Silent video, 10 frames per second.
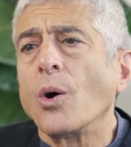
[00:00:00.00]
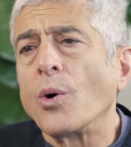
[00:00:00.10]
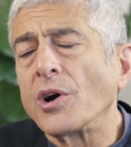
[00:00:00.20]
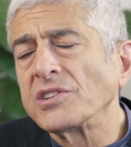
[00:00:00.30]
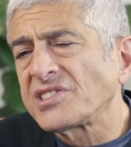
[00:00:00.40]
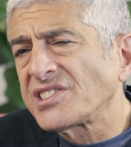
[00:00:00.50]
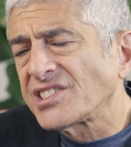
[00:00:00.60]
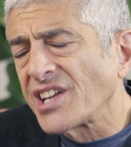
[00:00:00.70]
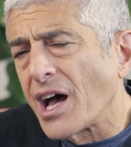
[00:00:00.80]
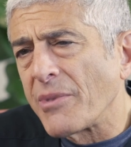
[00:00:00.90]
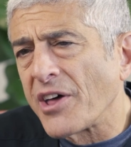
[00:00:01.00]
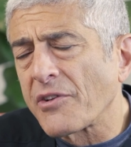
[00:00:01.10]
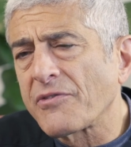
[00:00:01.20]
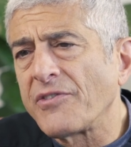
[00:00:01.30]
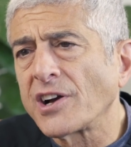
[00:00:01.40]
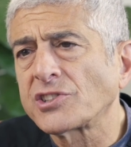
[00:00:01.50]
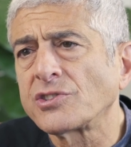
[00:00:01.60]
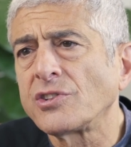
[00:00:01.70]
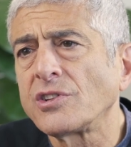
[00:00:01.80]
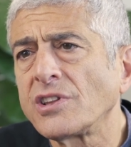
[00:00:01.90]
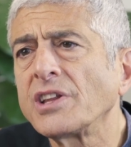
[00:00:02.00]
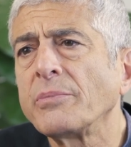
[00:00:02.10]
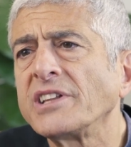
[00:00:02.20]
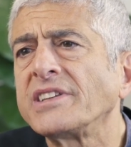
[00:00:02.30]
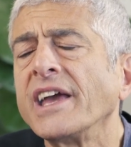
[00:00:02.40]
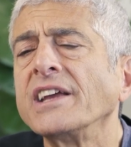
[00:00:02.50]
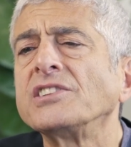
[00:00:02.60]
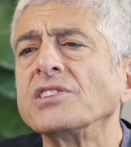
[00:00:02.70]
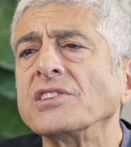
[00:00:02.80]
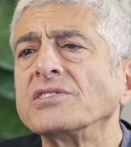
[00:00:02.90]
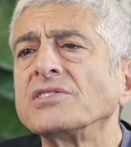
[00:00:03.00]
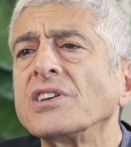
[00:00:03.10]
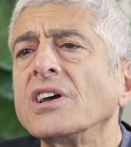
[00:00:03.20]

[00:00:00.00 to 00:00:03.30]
or some other functional limitations.